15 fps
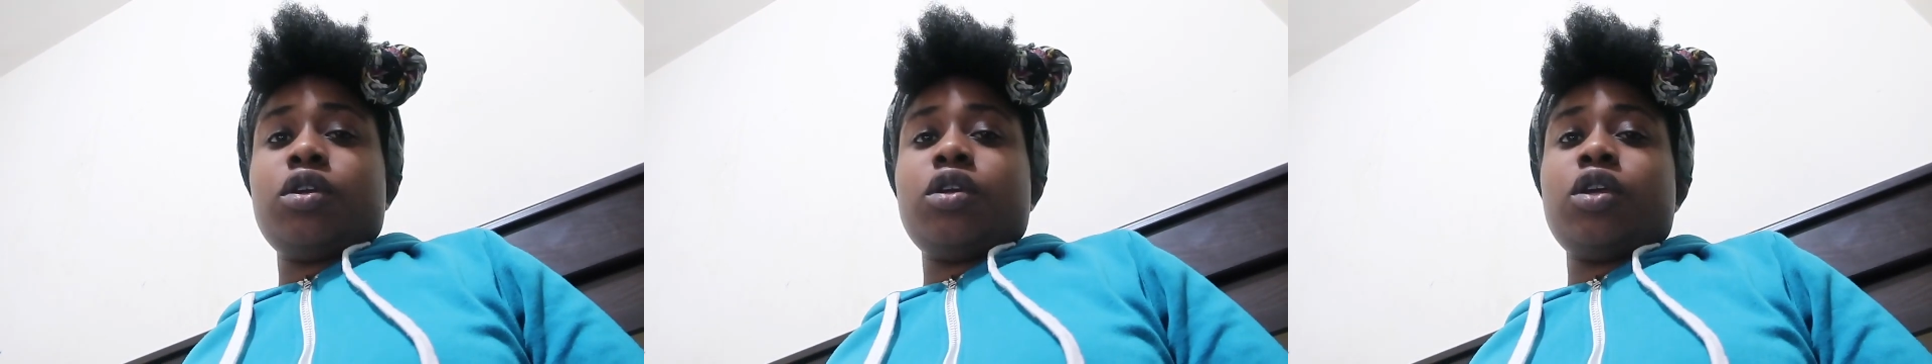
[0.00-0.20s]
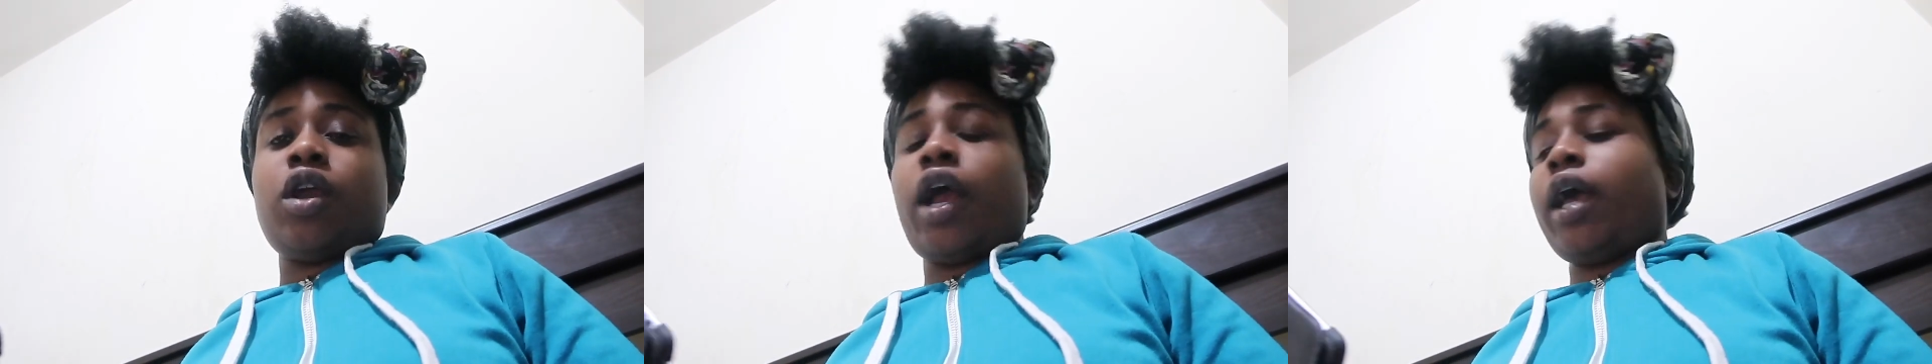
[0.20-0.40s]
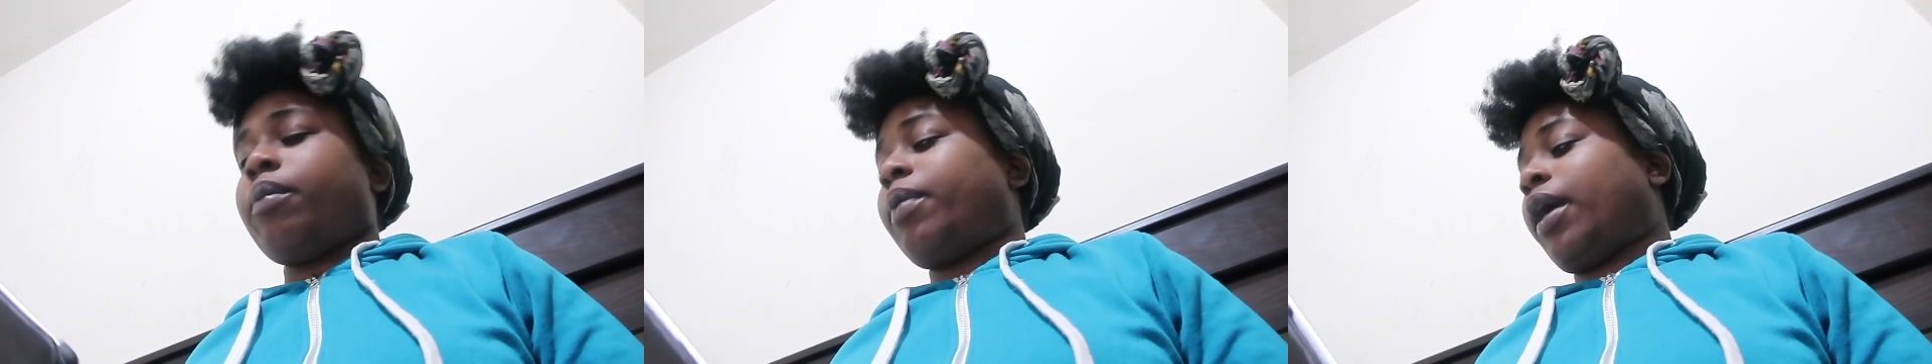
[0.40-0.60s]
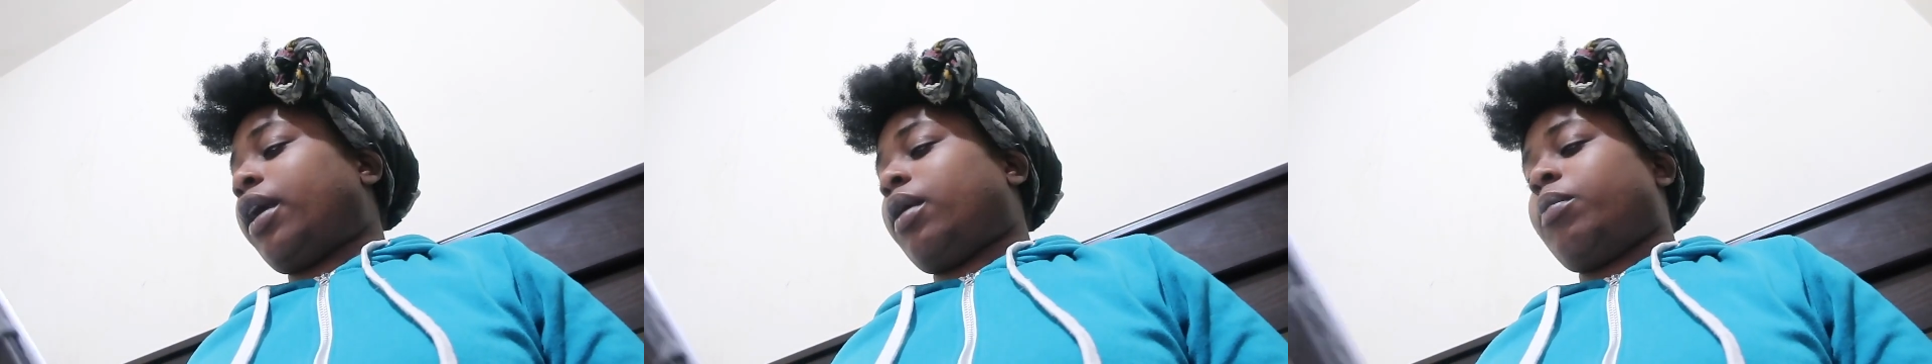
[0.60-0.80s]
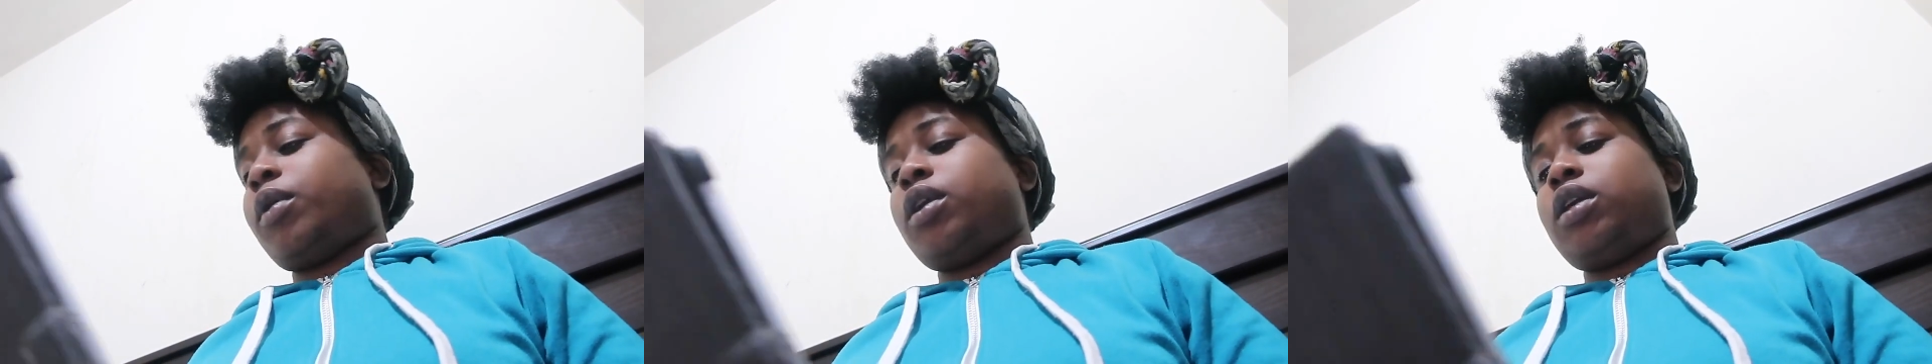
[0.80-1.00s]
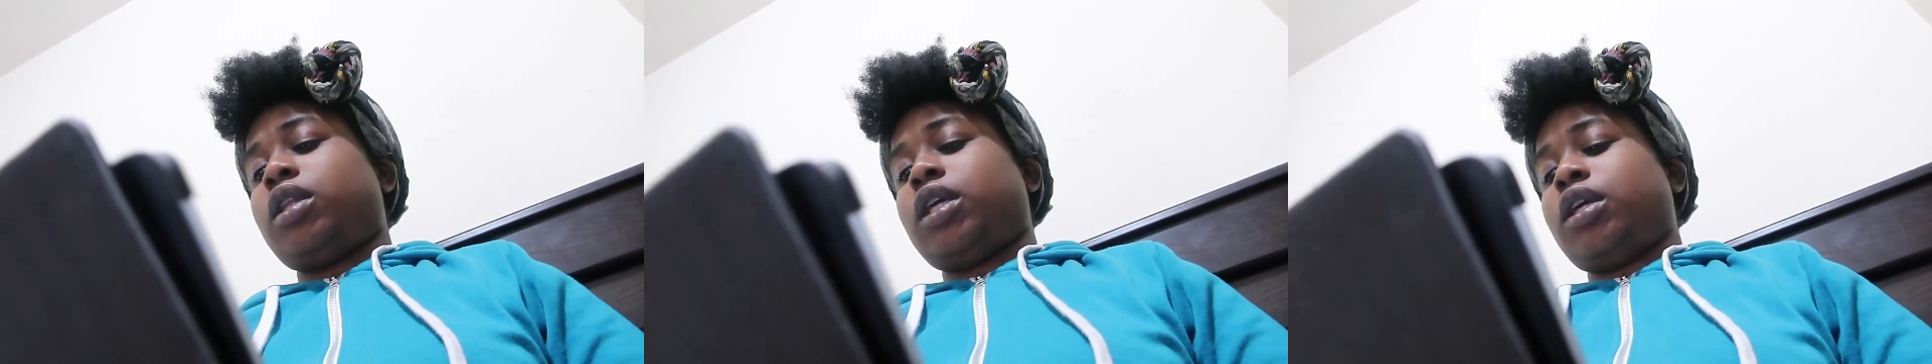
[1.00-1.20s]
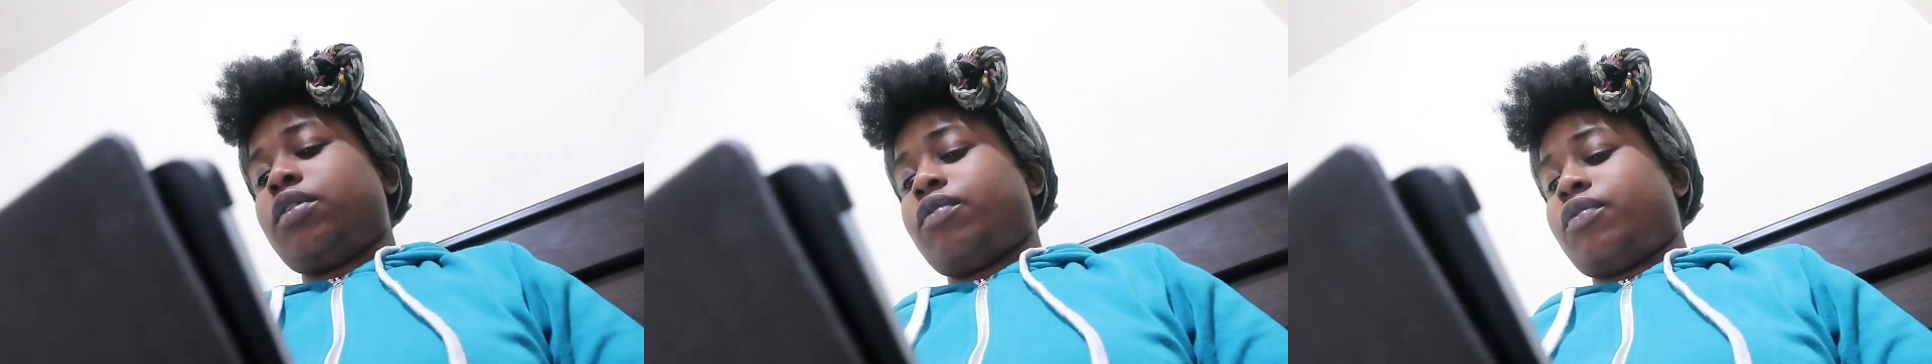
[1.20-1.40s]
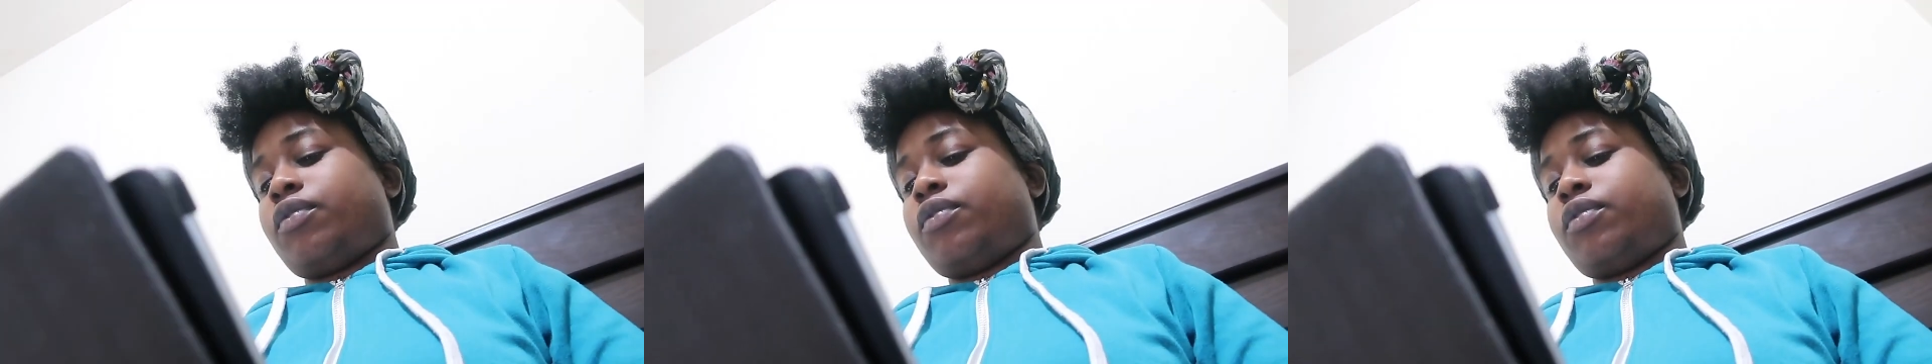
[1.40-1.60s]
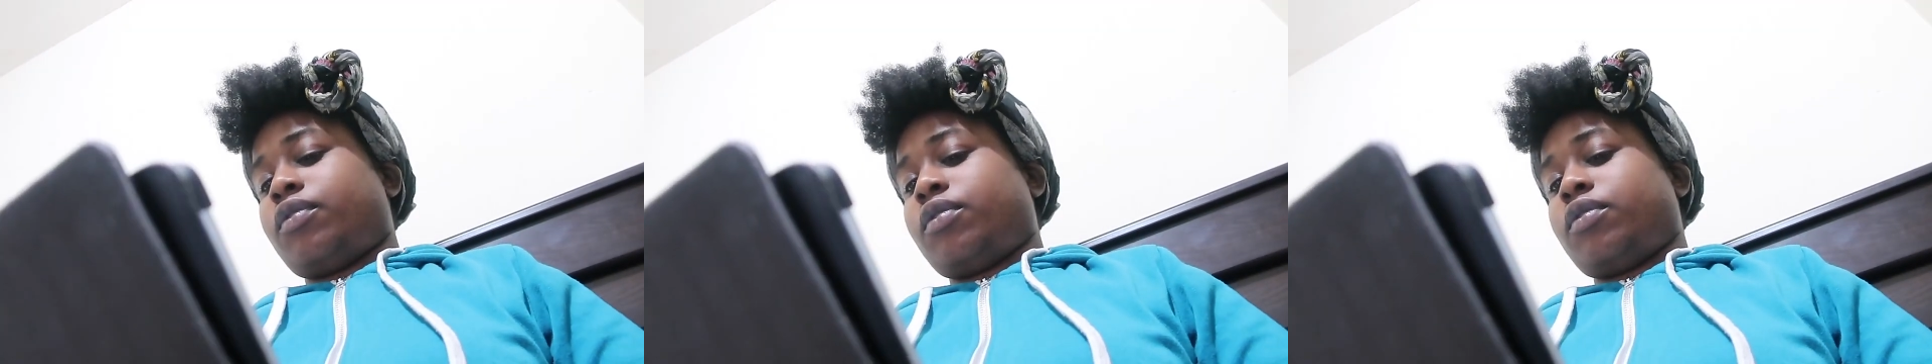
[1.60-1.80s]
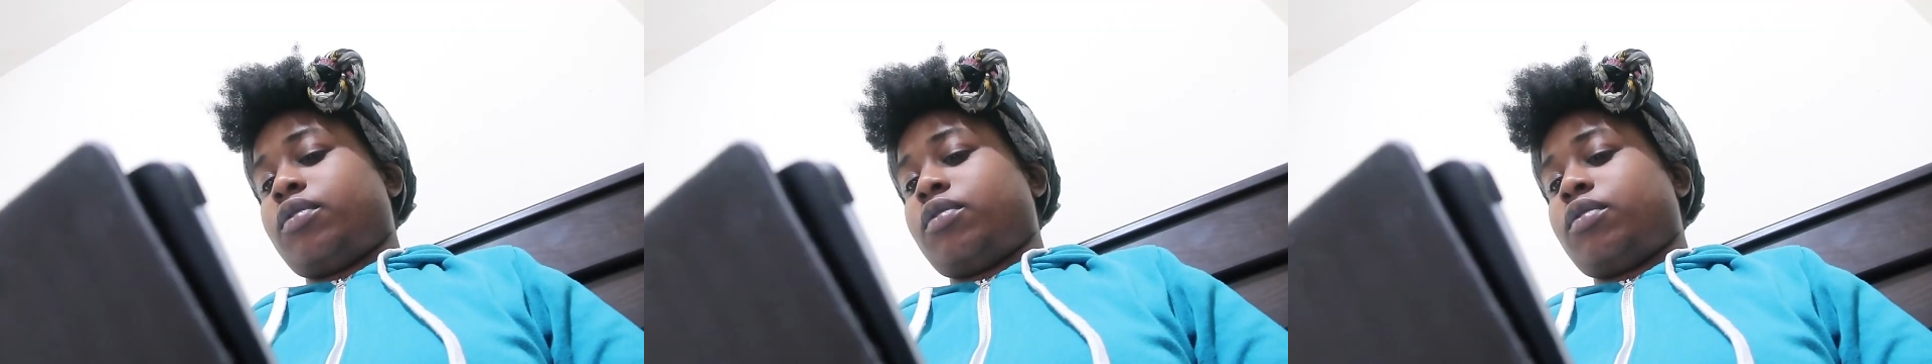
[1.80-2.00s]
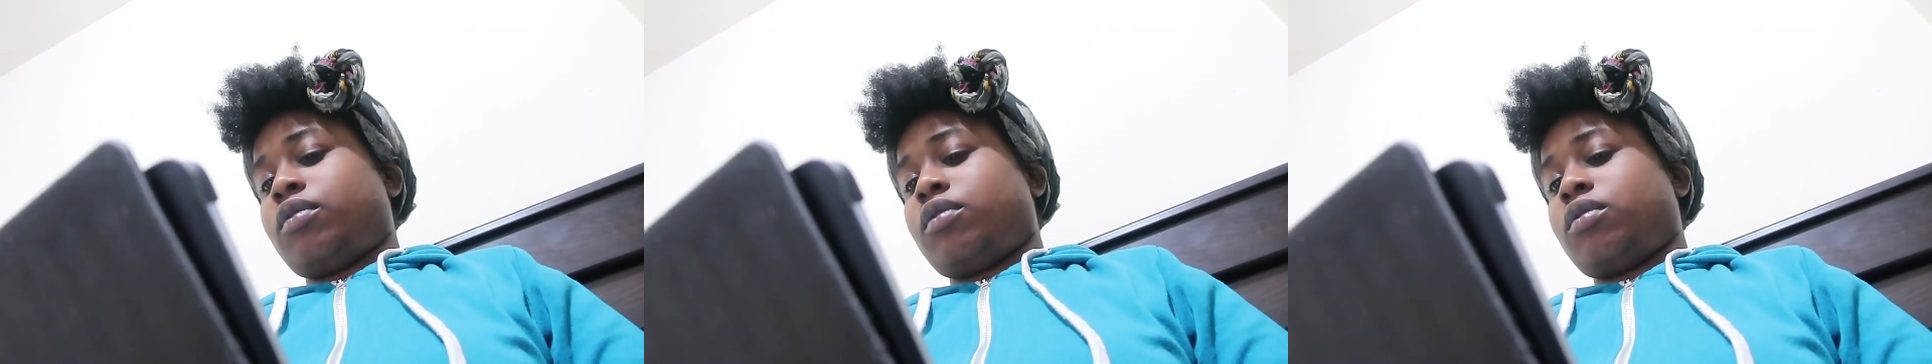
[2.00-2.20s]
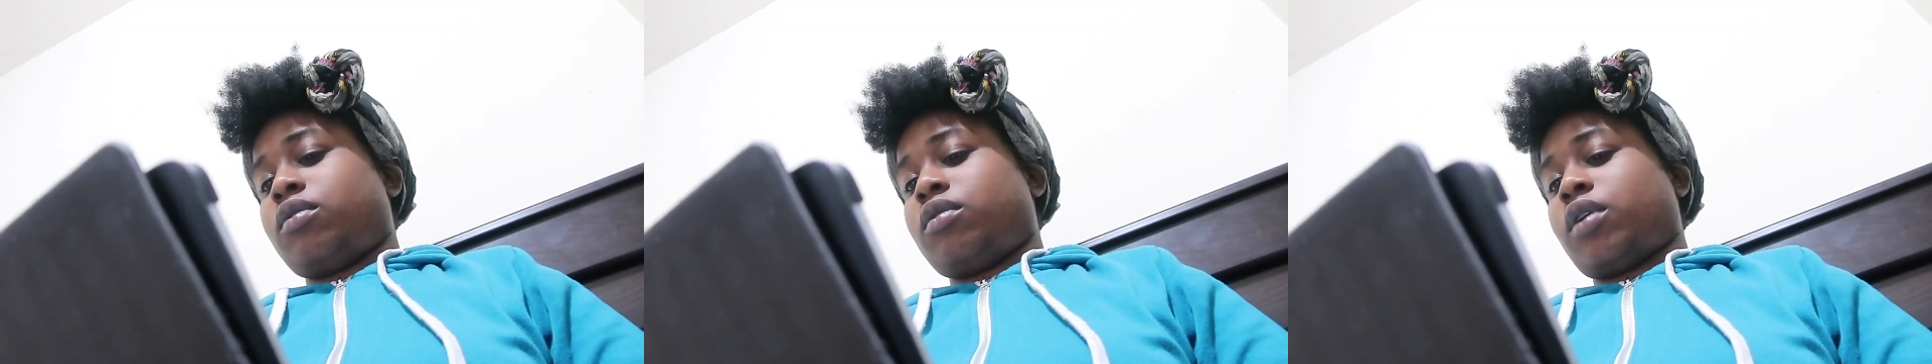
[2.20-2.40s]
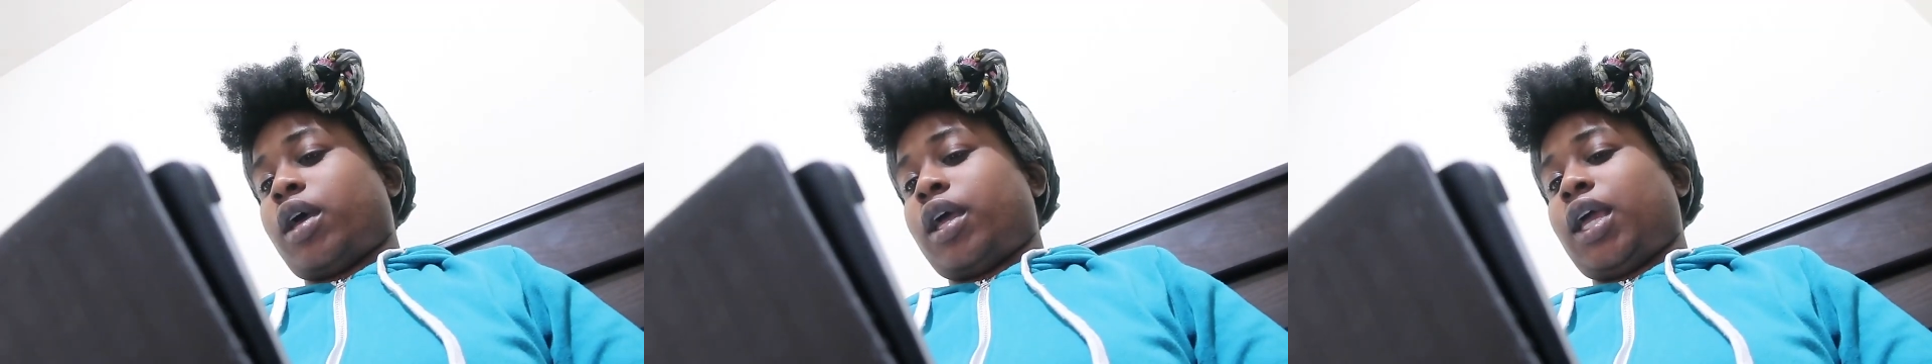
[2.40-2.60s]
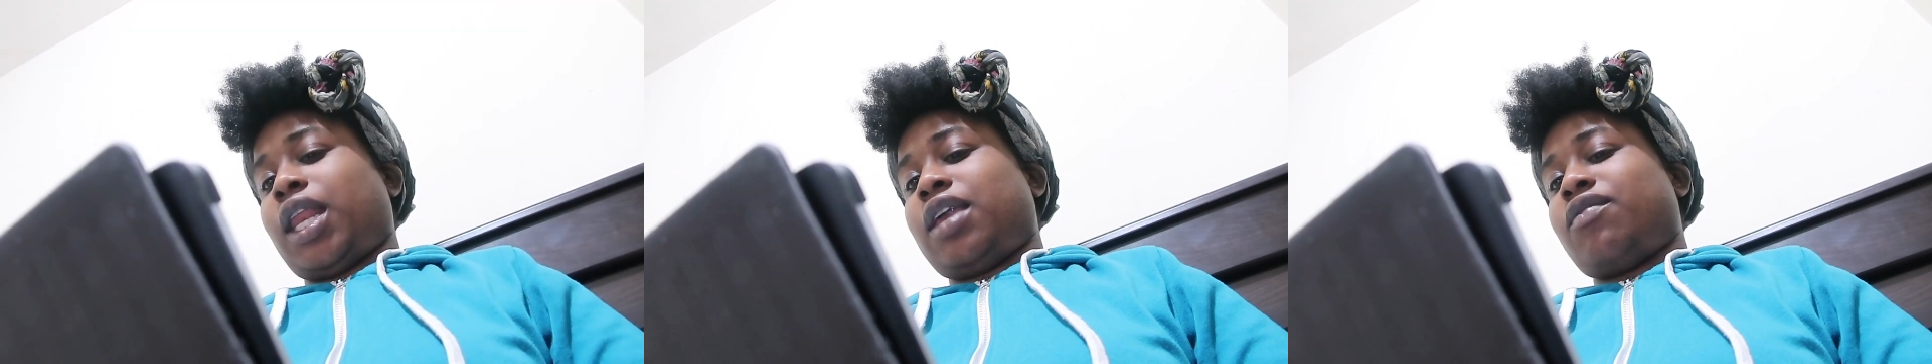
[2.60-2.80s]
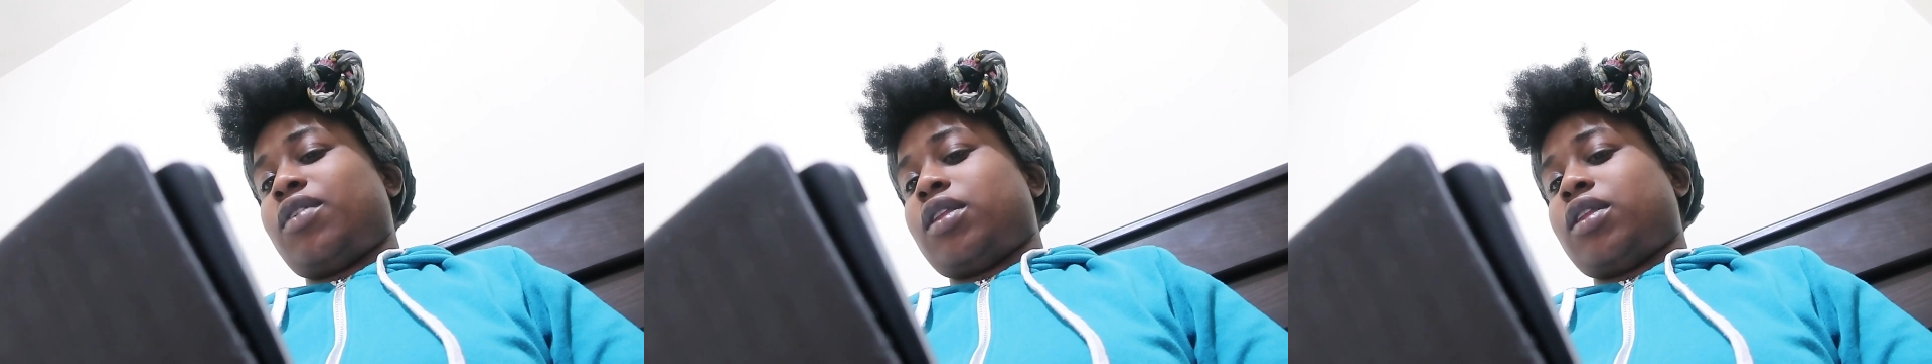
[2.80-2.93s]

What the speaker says: your iPad. I'm gonna leave, I'm